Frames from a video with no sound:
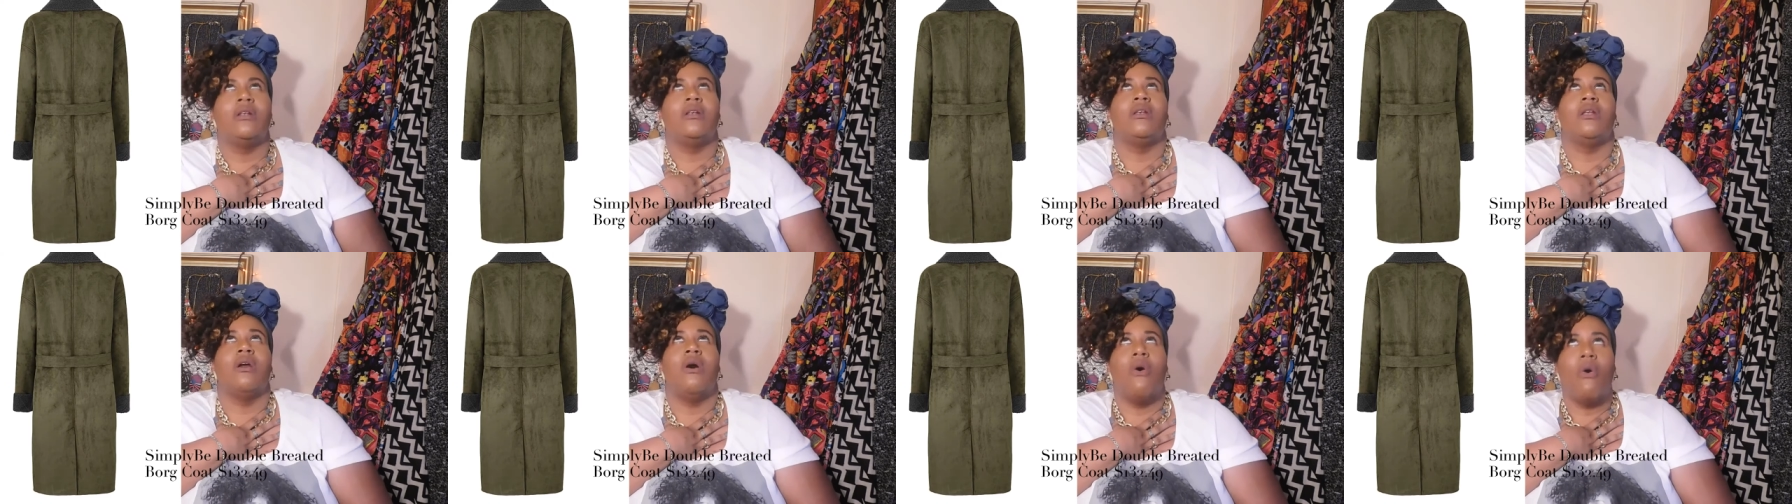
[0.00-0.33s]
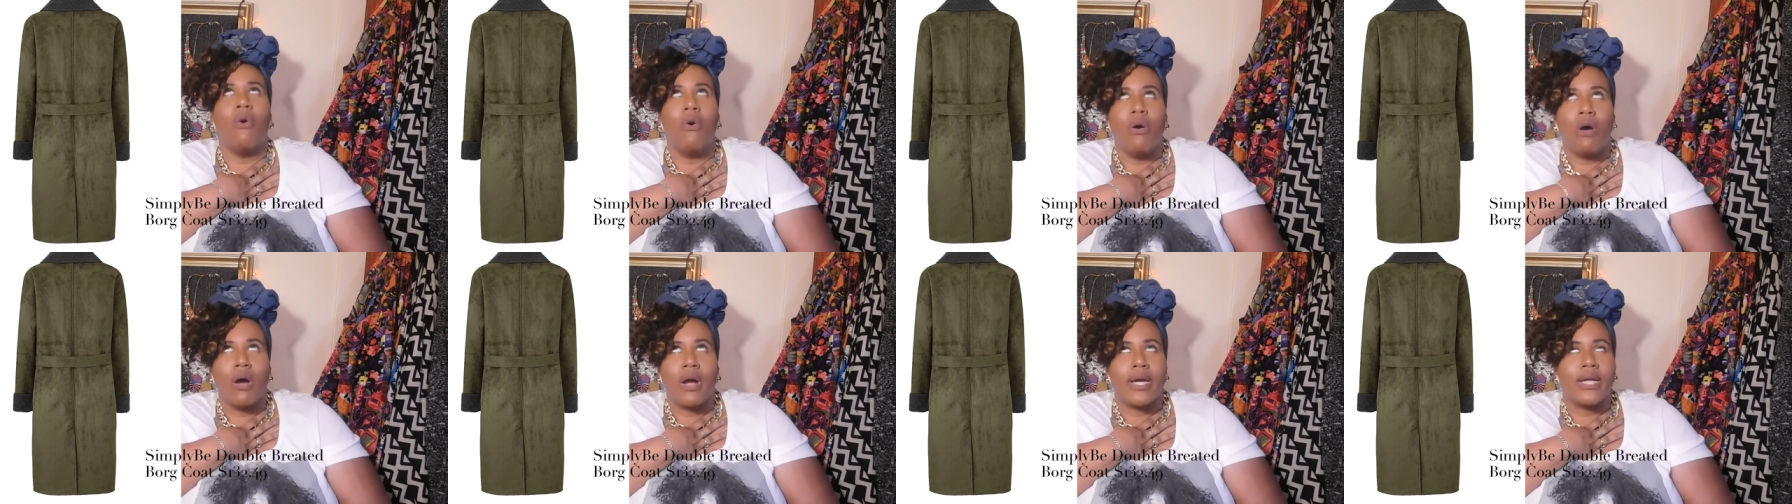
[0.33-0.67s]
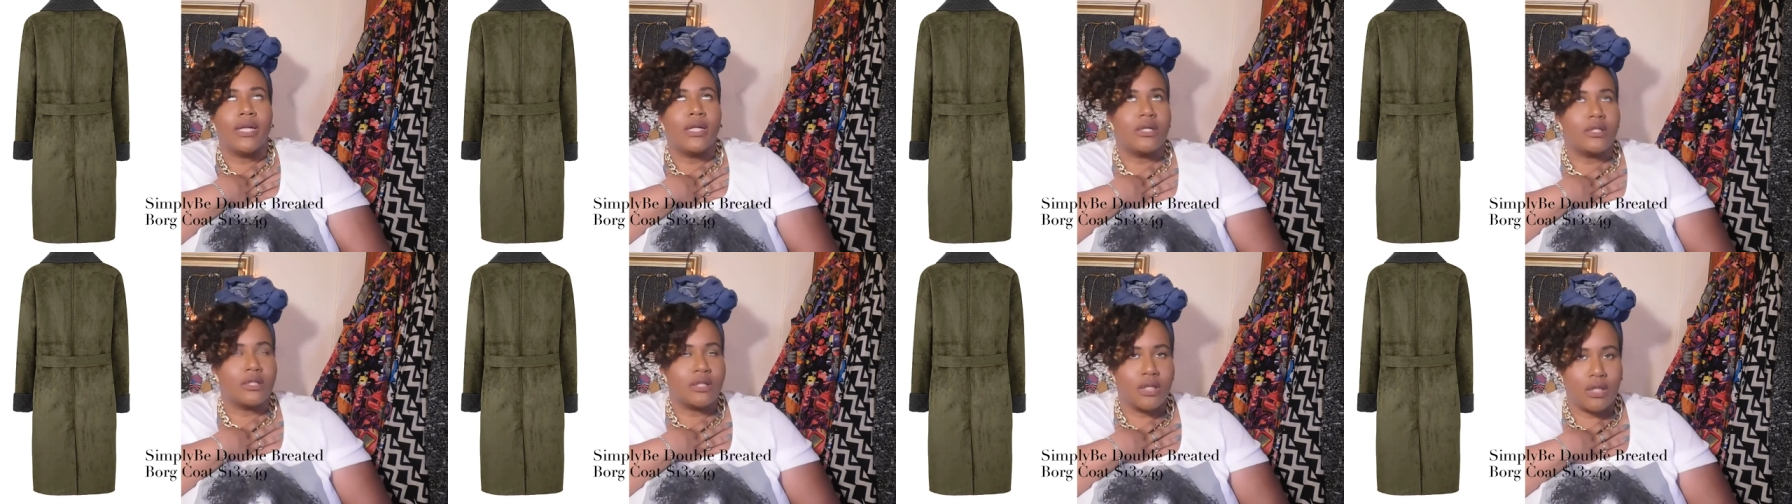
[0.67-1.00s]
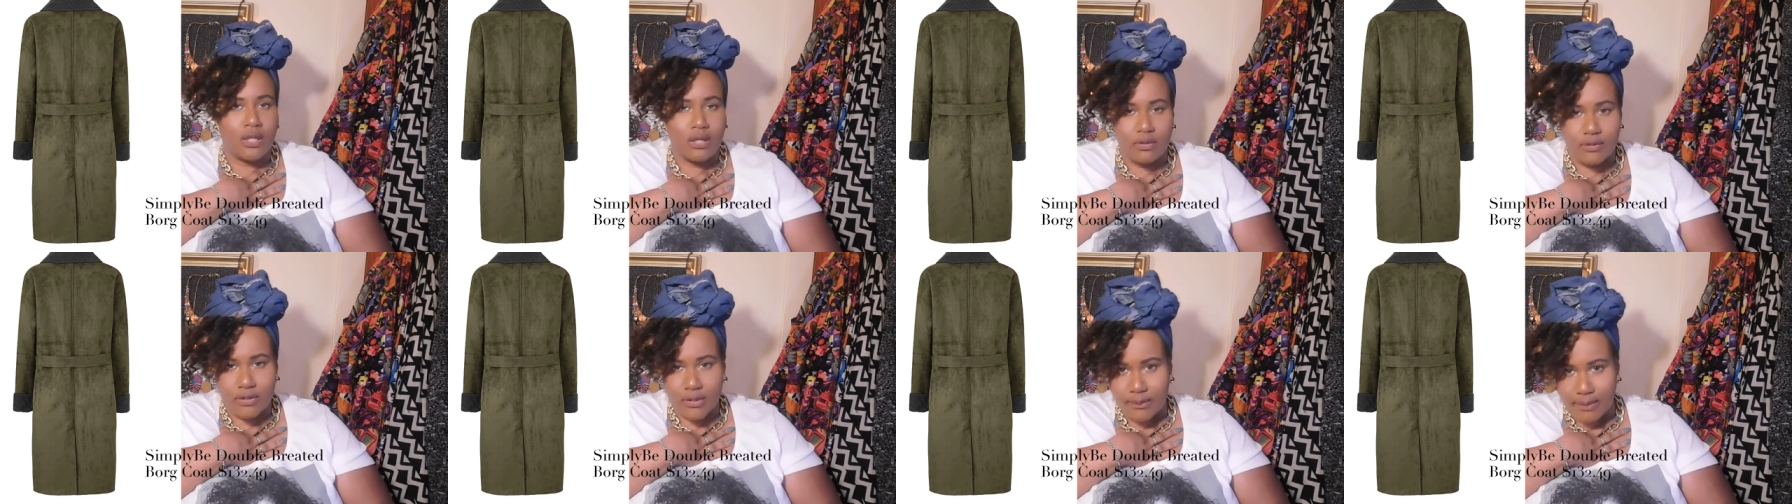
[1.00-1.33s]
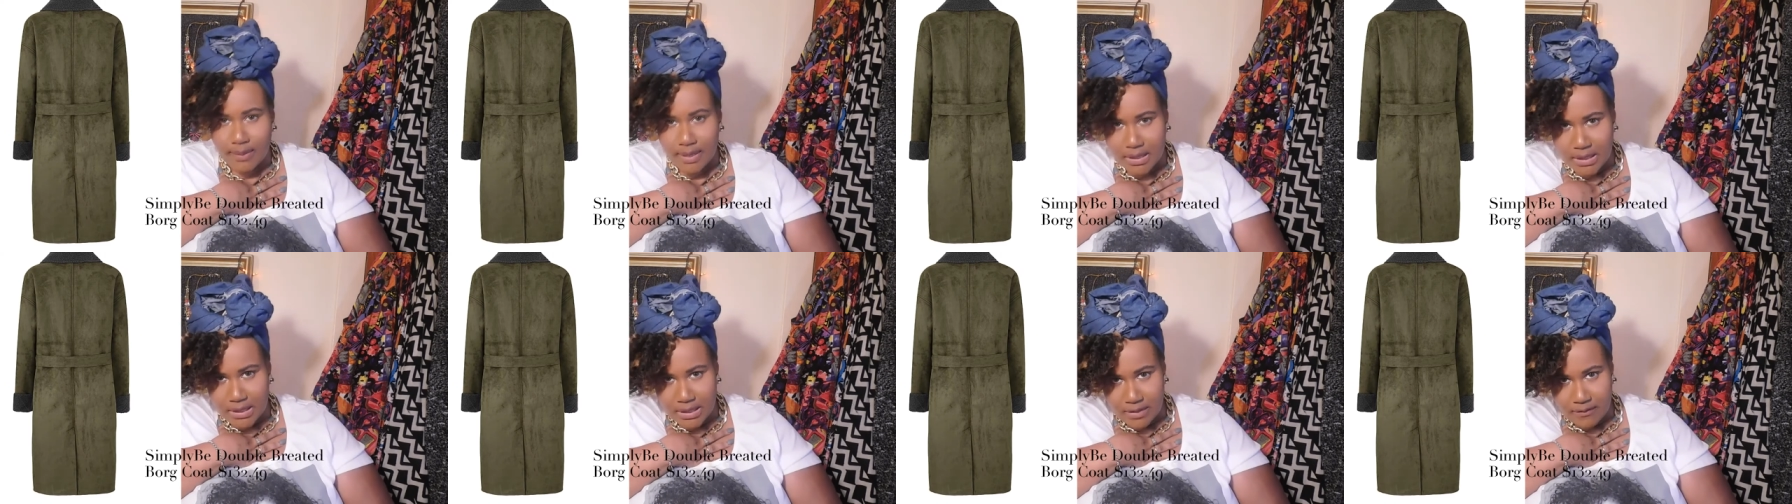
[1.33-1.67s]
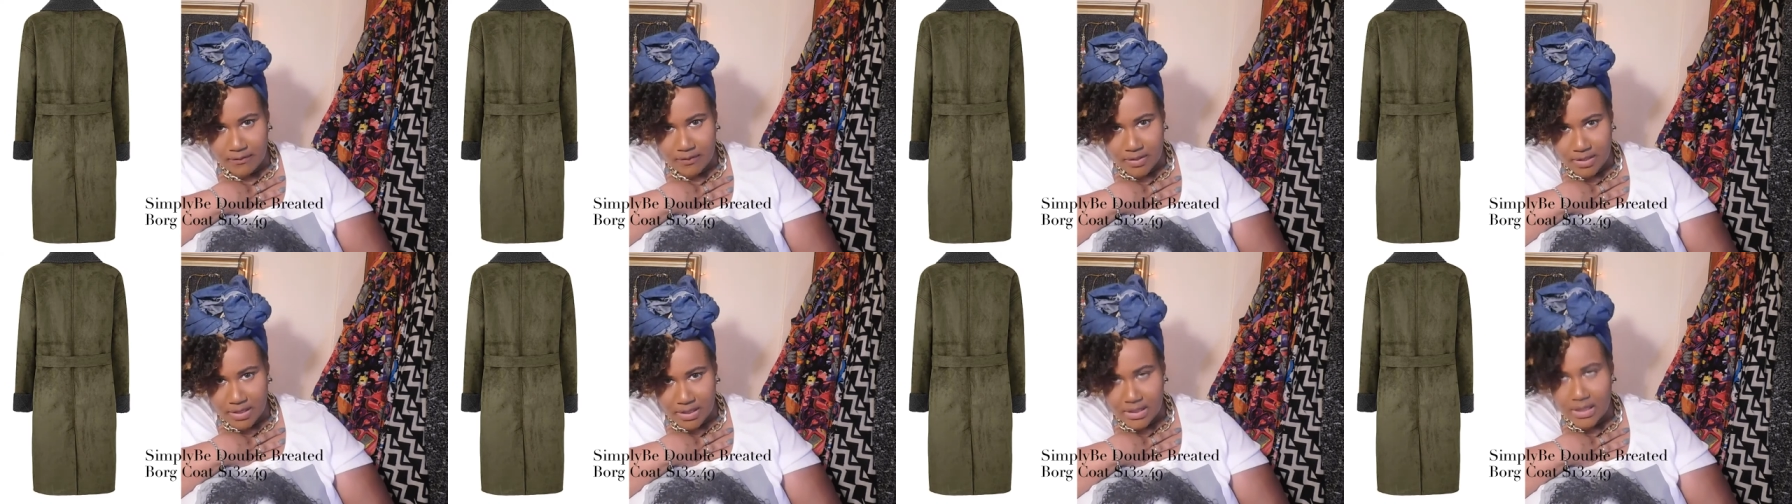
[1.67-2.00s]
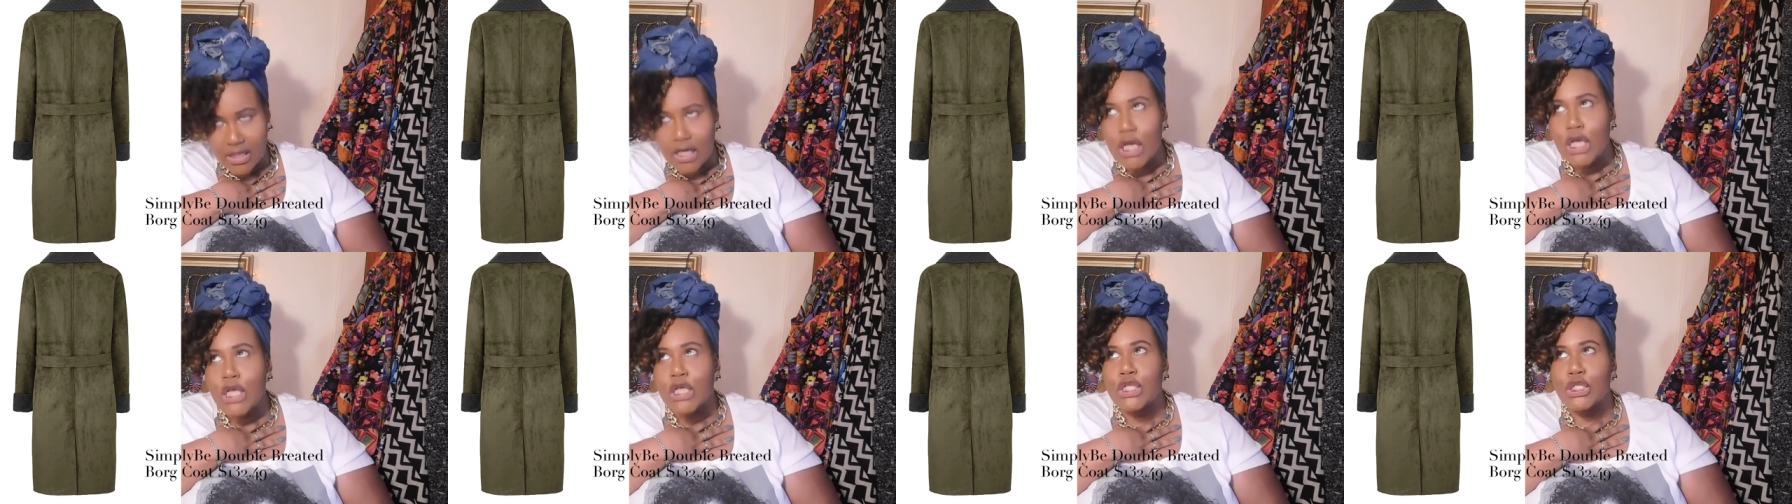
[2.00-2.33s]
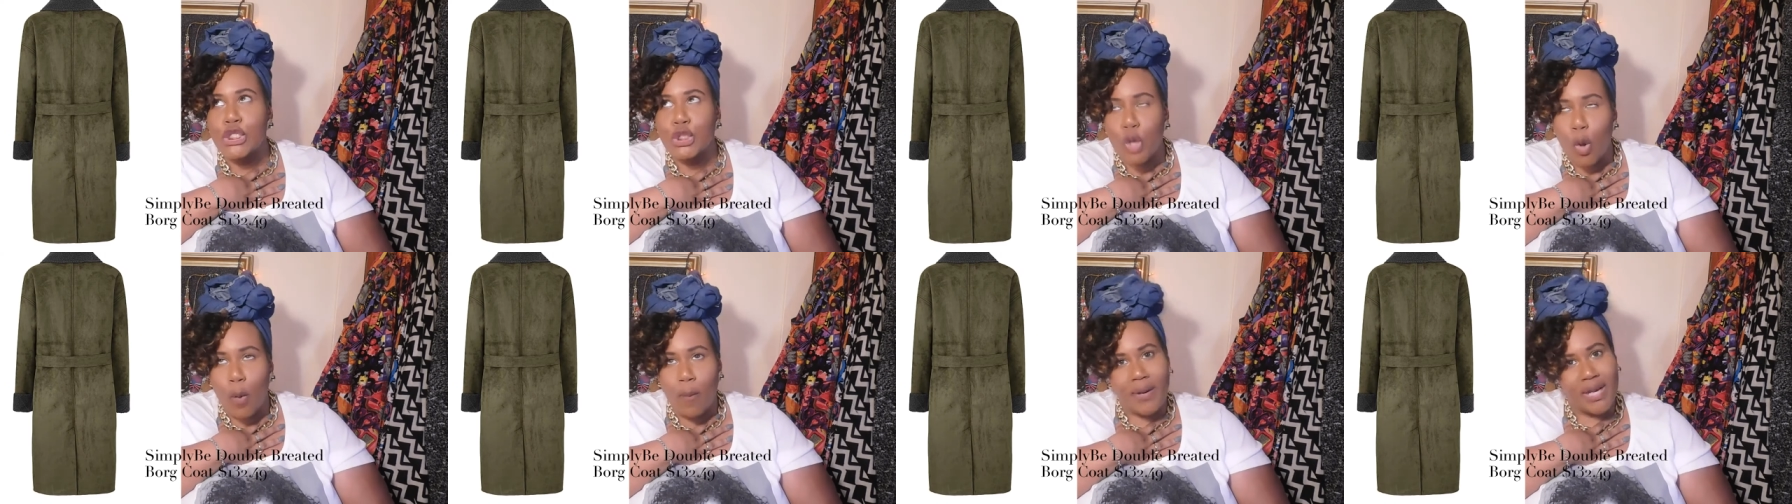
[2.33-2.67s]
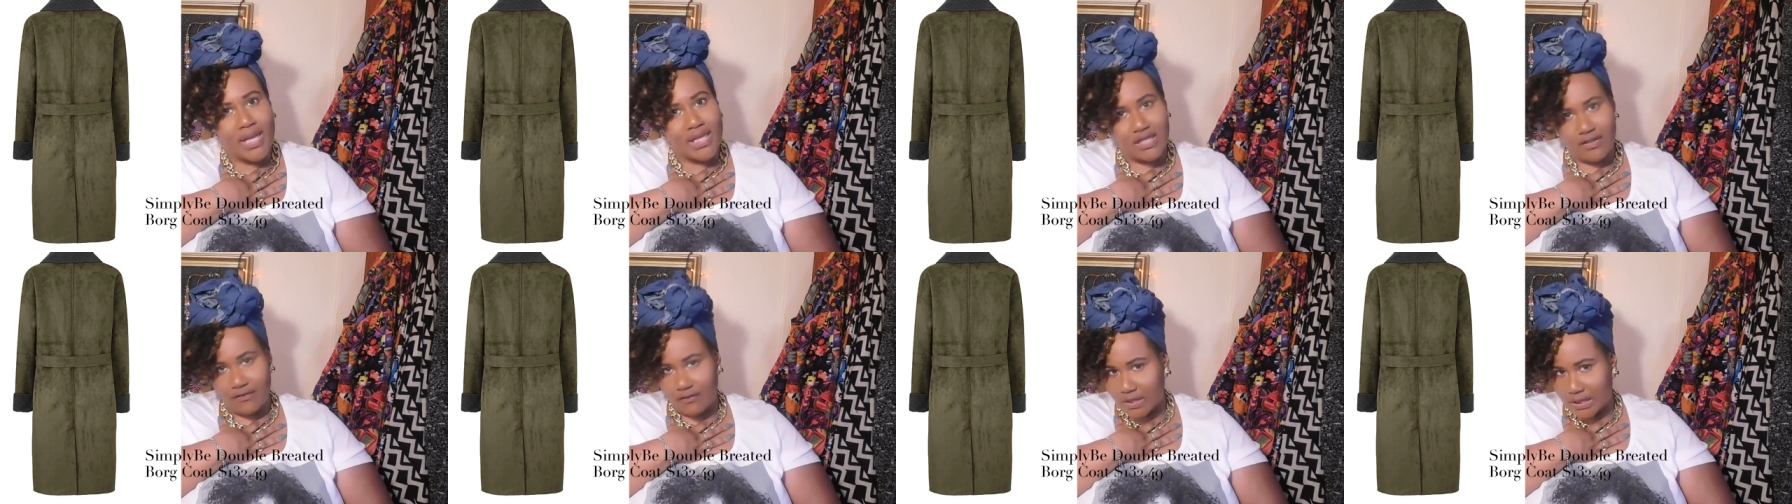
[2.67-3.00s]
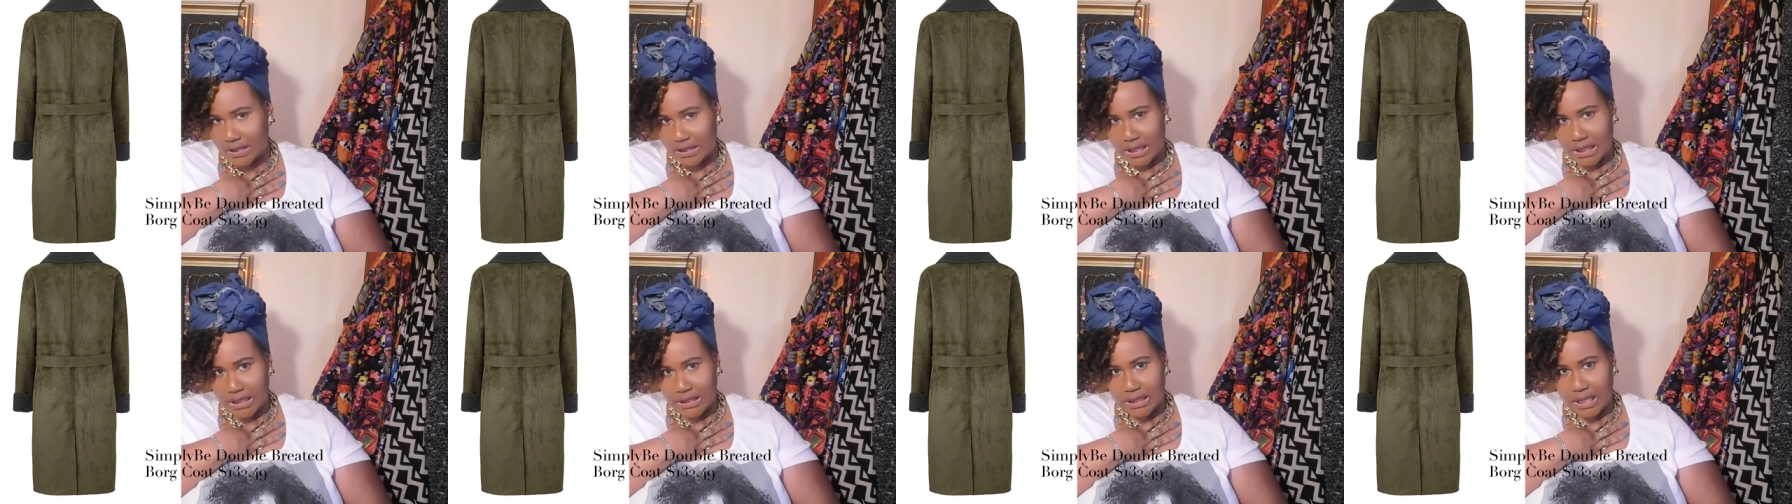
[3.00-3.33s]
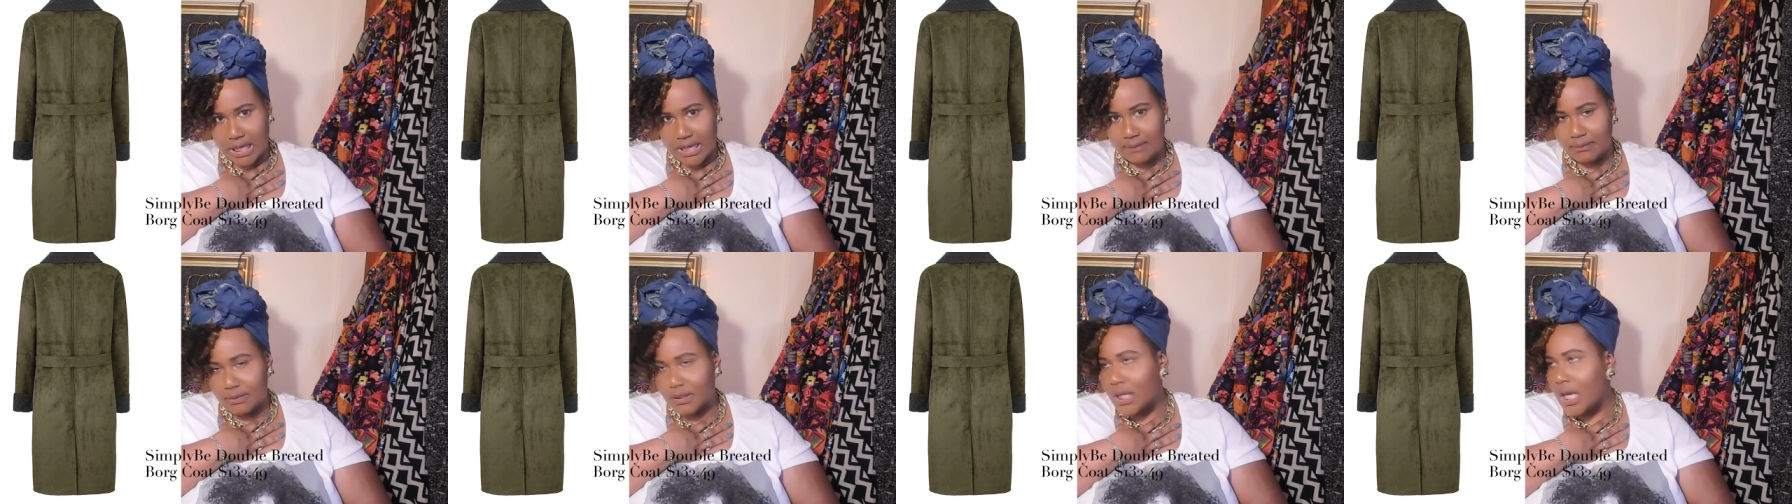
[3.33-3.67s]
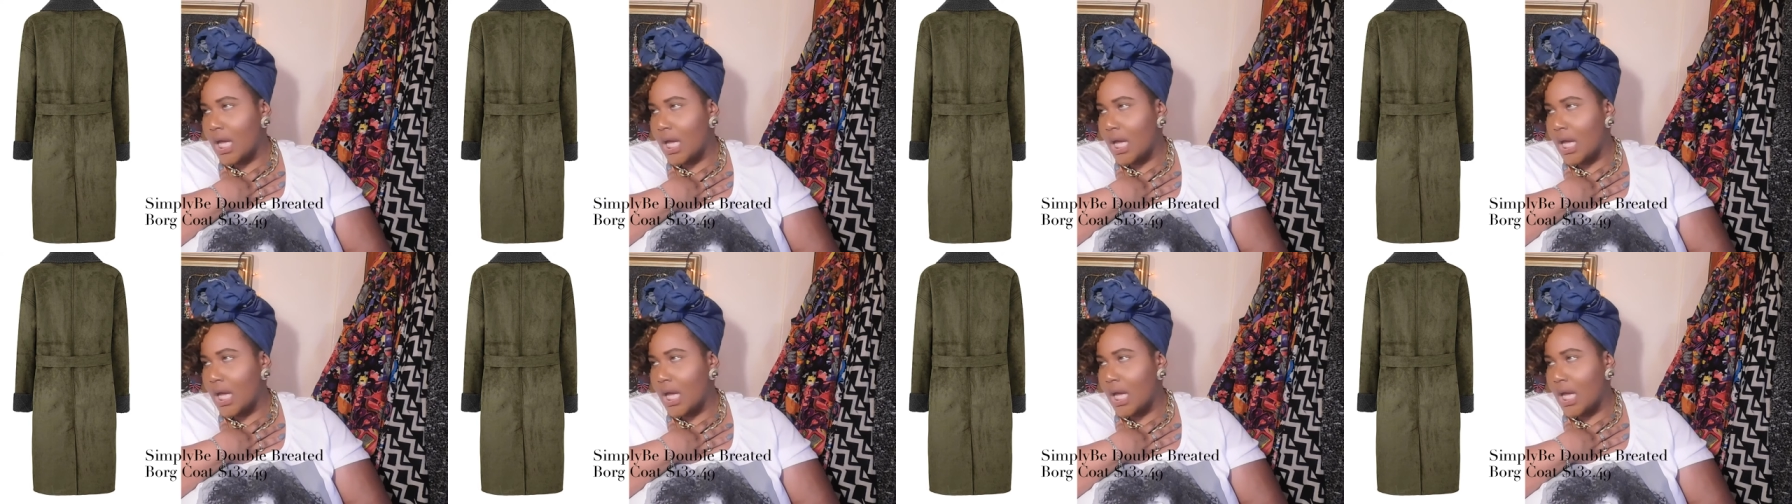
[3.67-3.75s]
Lord, it looks good on so many, so many different skin types